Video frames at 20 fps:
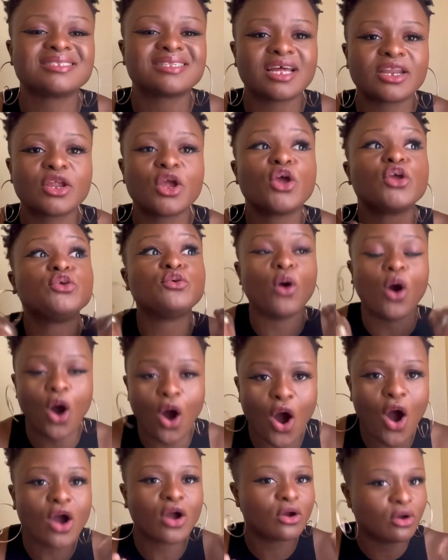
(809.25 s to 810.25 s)
that you
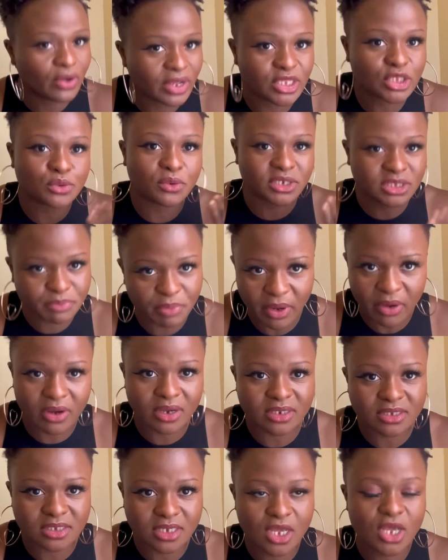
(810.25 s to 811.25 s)
are going to
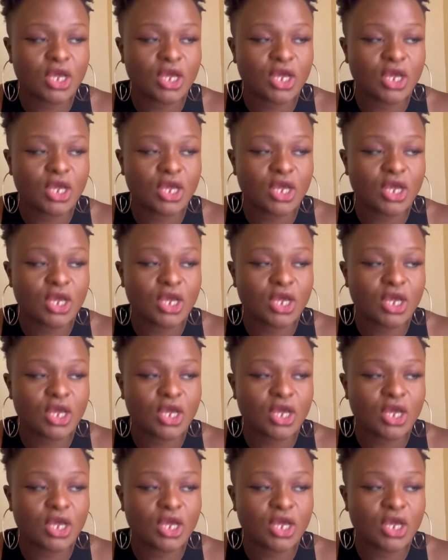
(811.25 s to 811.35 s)
experience.